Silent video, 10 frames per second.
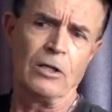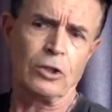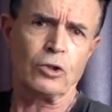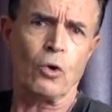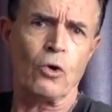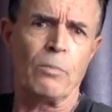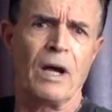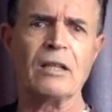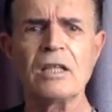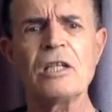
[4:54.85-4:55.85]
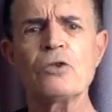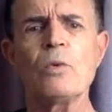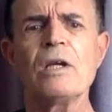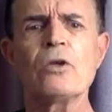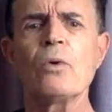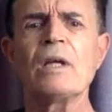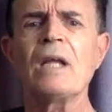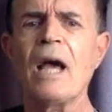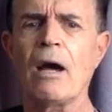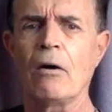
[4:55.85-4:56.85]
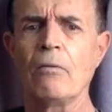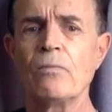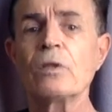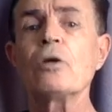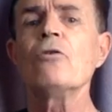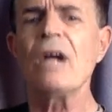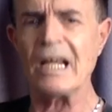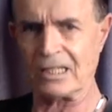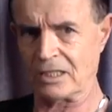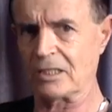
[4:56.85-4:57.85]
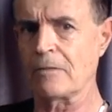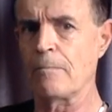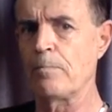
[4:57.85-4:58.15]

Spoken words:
to talk about things we're doing now. Correct.